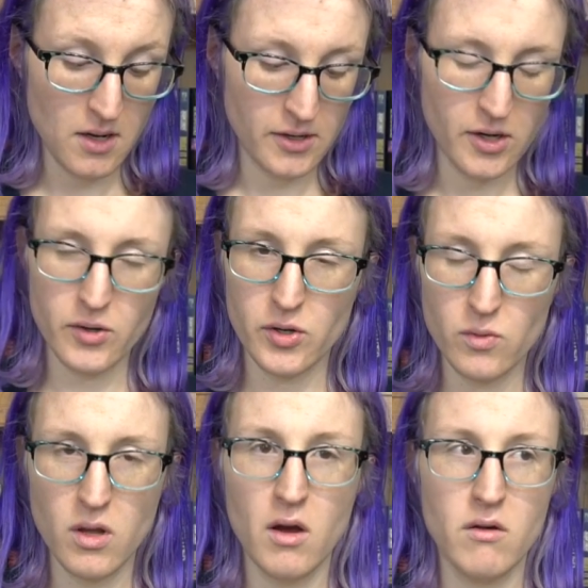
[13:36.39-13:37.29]
you know, you
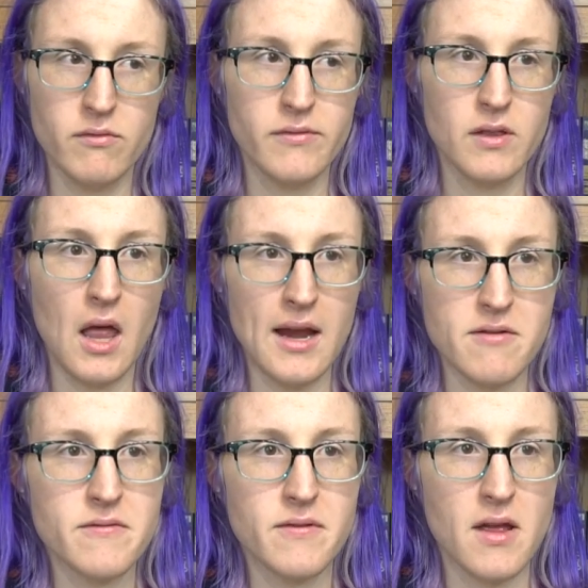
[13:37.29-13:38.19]
love
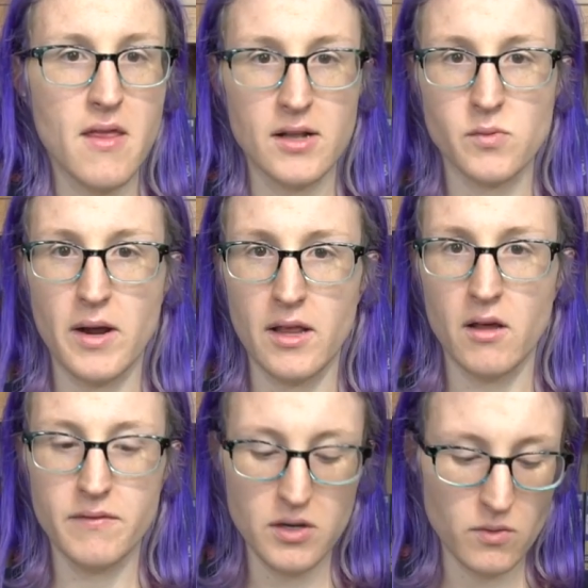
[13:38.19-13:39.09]
life, and that's why I
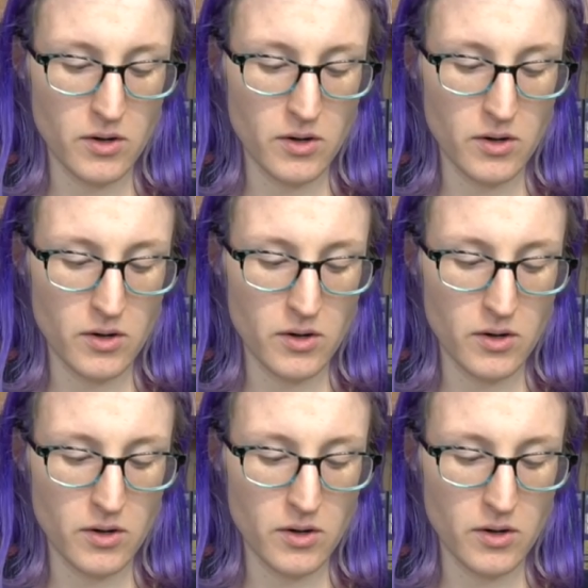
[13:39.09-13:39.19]
love you.